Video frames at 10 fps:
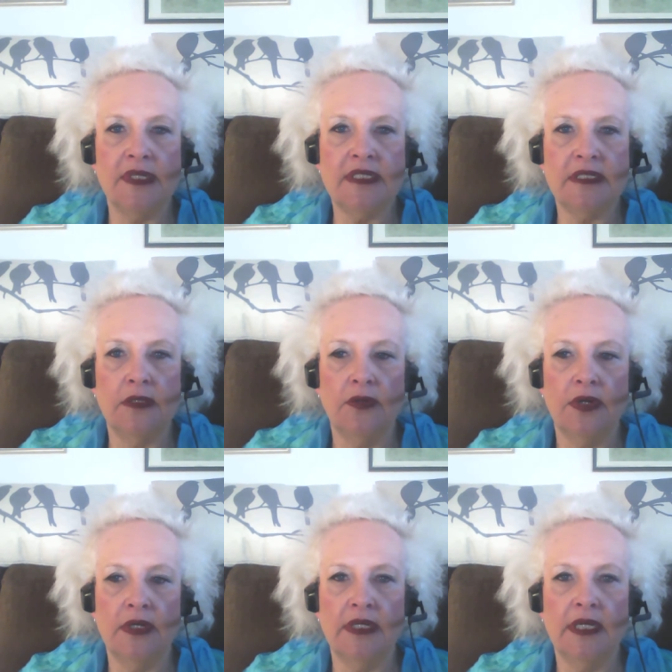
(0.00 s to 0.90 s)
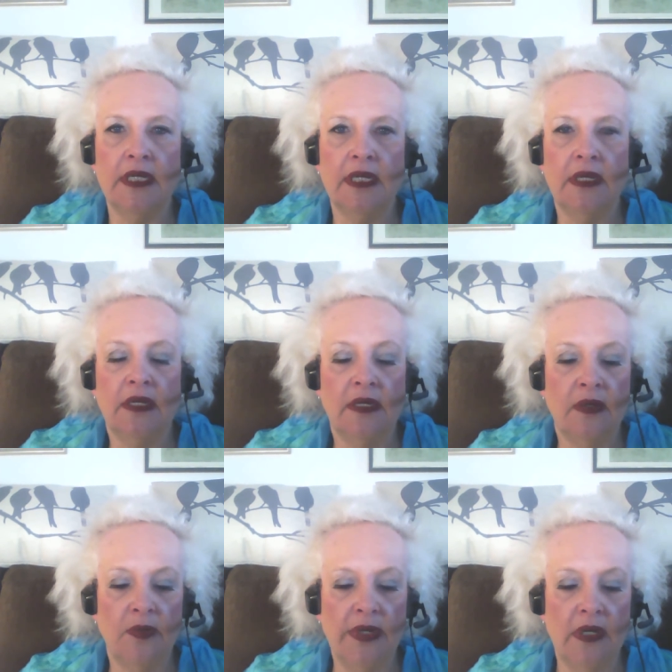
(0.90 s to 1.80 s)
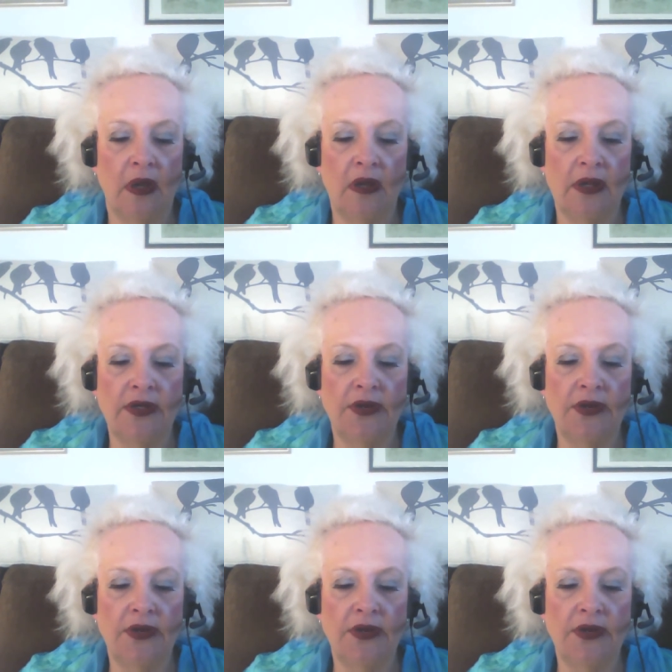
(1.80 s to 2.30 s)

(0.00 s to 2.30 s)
us, Lord. We call on